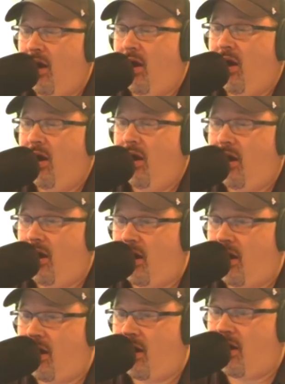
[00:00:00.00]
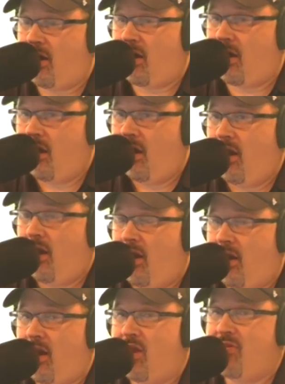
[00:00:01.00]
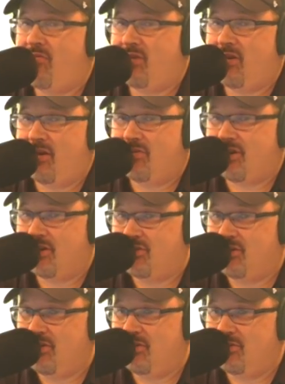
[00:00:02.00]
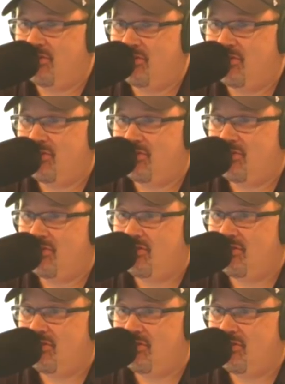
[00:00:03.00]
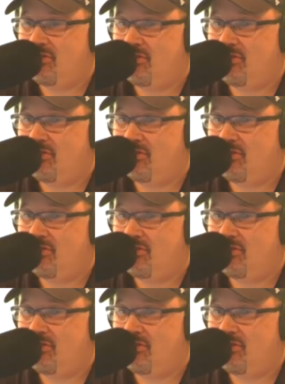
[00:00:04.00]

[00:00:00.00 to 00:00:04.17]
He's and even yeah, it's like yeah, because he